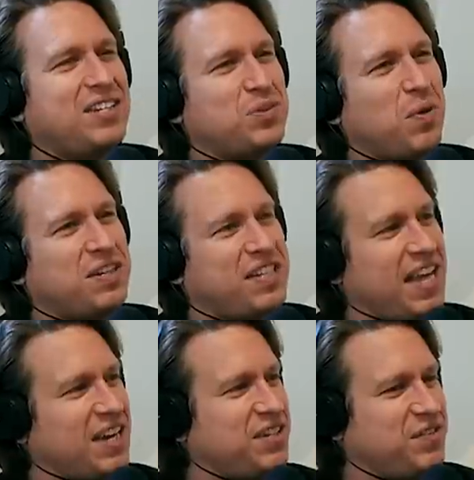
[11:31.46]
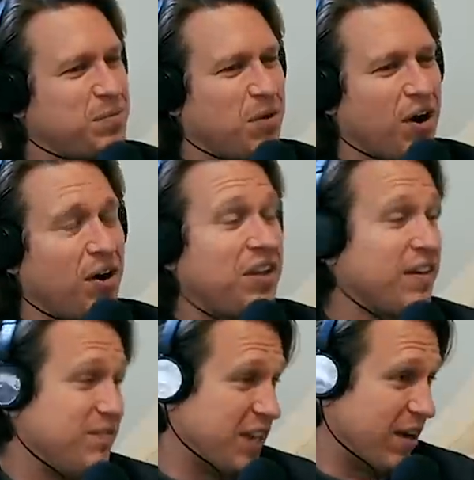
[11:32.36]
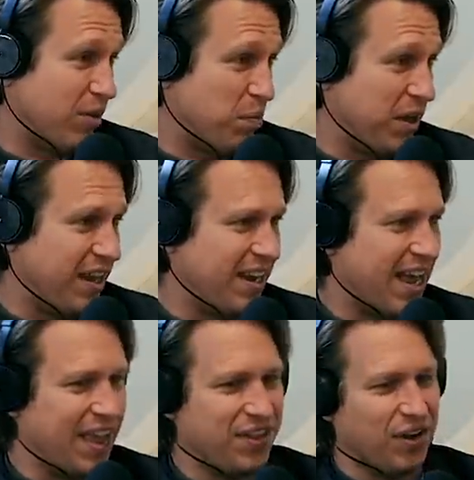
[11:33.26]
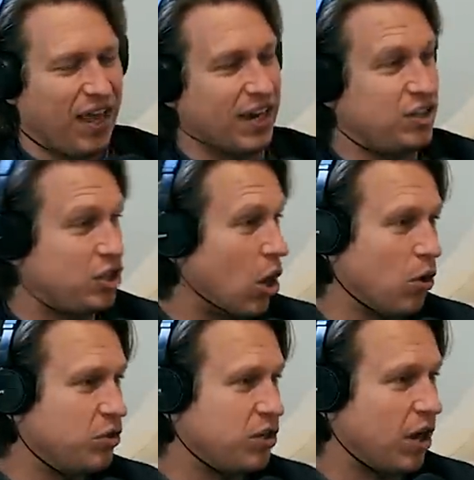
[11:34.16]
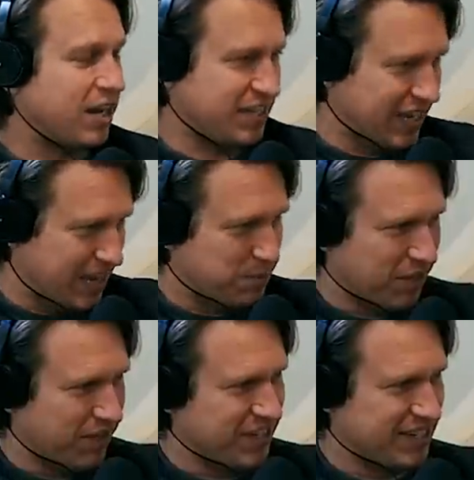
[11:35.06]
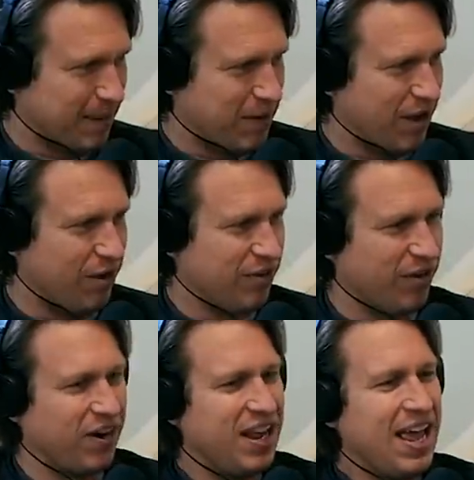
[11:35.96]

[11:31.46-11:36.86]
just watched The Edge of Tomorrow, Live, Die, Repeat, and they're like, don't go, because he keeps living the same day over and over.